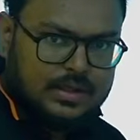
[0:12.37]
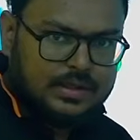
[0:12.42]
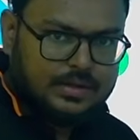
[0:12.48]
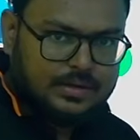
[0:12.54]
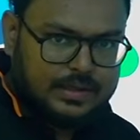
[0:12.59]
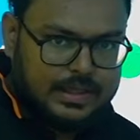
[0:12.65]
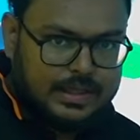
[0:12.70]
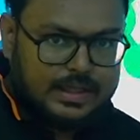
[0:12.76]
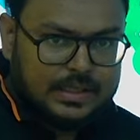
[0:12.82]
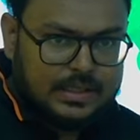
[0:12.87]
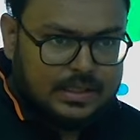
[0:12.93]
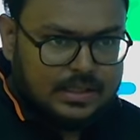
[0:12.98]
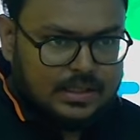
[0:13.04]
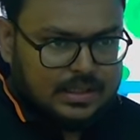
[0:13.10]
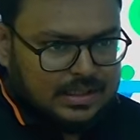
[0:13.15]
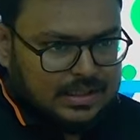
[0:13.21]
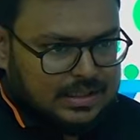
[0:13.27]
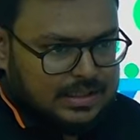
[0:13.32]
Okay,
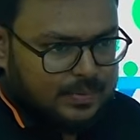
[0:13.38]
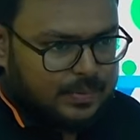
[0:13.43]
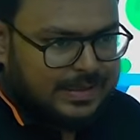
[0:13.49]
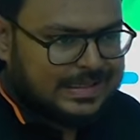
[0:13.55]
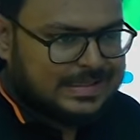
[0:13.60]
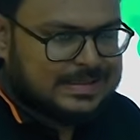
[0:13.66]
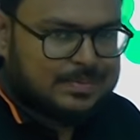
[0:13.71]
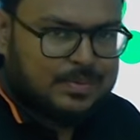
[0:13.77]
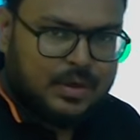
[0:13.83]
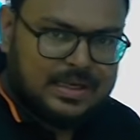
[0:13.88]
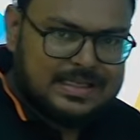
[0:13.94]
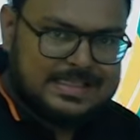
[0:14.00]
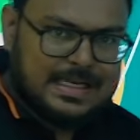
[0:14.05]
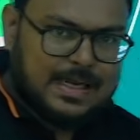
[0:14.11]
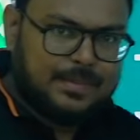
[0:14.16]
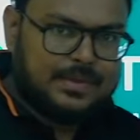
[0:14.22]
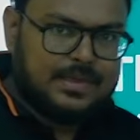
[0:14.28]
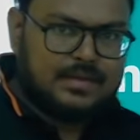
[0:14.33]
a very small
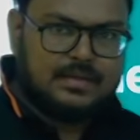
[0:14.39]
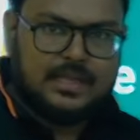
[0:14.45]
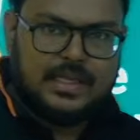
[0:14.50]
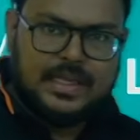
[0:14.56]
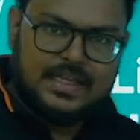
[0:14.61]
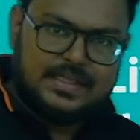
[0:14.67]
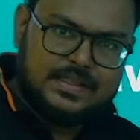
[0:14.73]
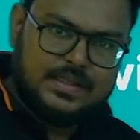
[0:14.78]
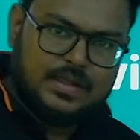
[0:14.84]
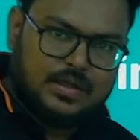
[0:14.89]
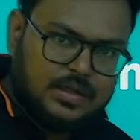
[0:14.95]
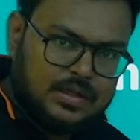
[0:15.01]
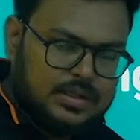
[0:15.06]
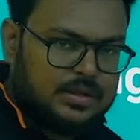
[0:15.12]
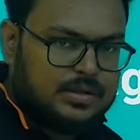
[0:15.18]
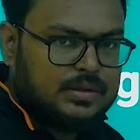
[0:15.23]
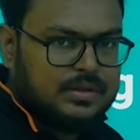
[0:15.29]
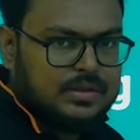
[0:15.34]
chapter, easy
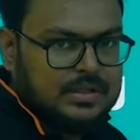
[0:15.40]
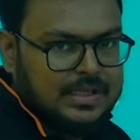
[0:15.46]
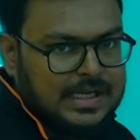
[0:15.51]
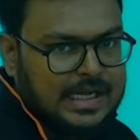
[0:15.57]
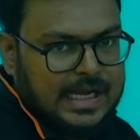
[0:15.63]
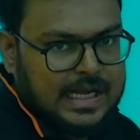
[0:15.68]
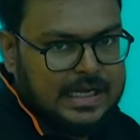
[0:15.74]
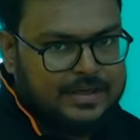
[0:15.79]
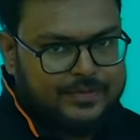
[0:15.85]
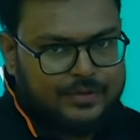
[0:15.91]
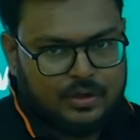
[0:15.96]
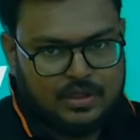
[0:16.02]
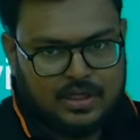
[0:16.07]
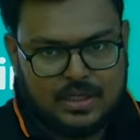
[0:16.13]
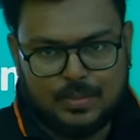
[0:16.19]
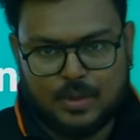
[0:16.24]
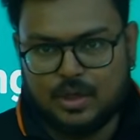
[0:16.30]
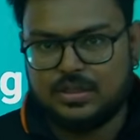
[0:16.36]
also. And if you talk
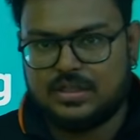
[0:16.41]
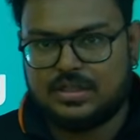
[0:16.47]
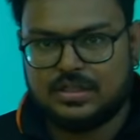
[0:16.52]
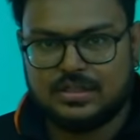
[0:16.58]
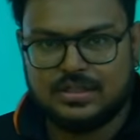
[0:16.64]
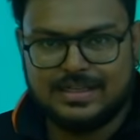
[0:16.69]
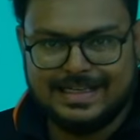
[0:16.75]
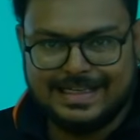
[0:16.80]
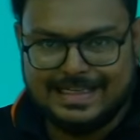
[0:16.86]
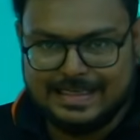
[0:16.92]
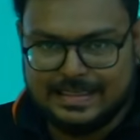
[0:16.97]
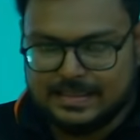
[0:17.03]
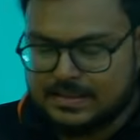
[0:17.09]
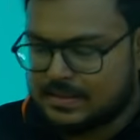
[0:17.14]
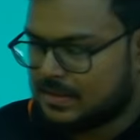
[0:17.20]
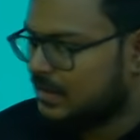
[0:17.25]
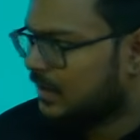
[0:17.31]
about NEET,